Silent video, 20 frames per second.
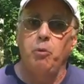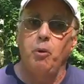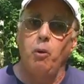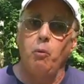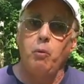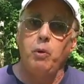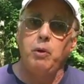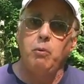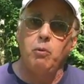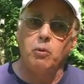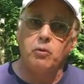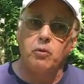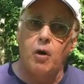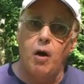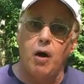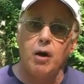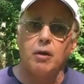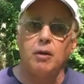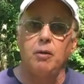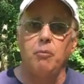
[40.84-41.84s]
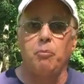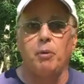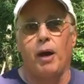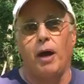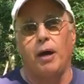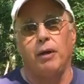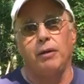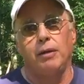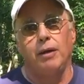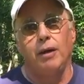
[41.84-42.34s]
but we will talk
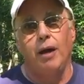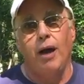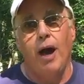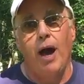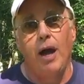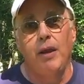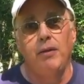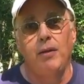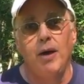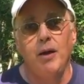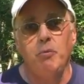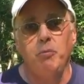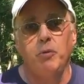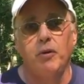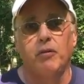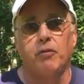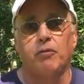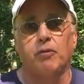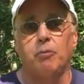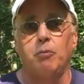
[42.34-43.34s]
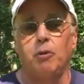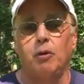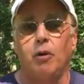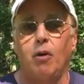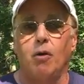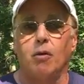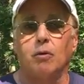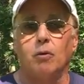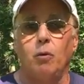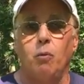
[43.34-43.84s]
about a number of them
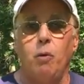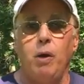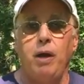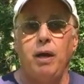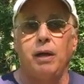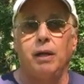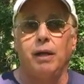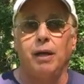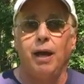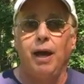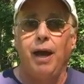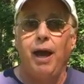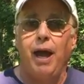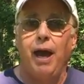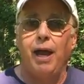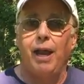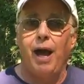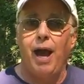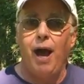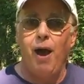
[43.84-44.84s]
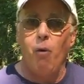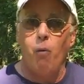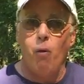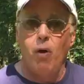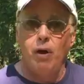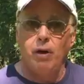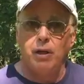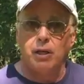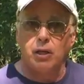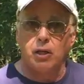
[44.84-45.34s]
along the way. And I
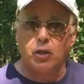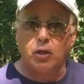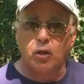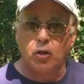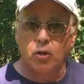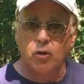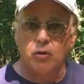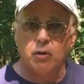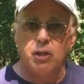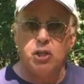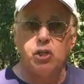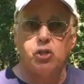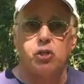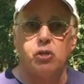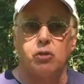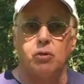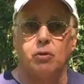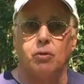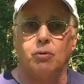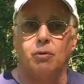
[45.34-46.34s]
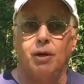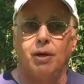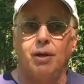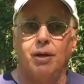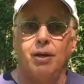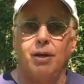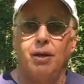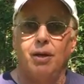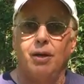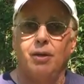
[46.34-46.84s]
want to encourage you
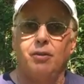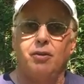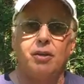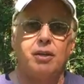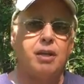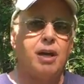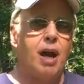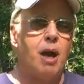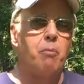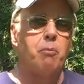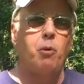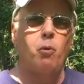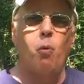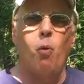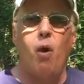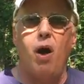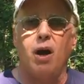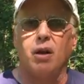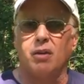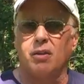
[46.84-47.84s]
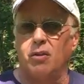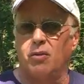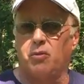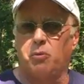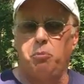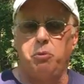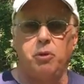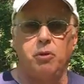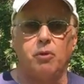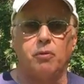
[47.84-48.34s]
to come and walk
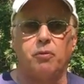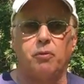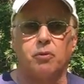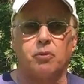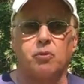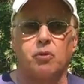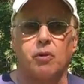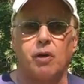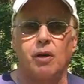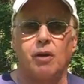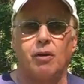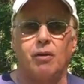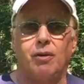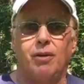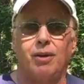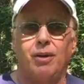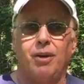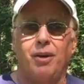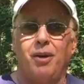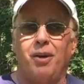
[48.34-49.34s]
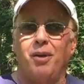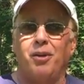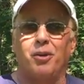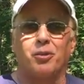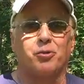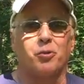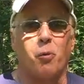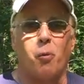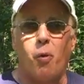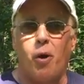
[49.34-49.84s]
this beautiful trail.
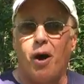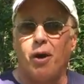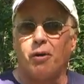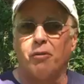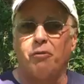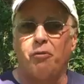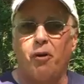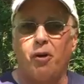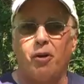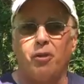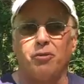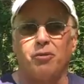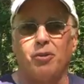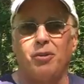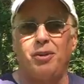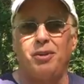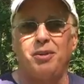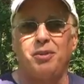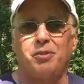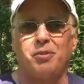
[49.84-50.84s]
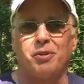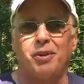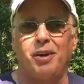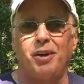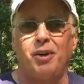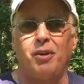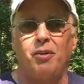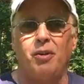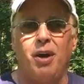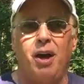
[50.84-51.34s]
There's waterfalls on the
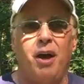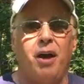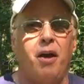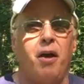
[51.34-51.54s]
trail,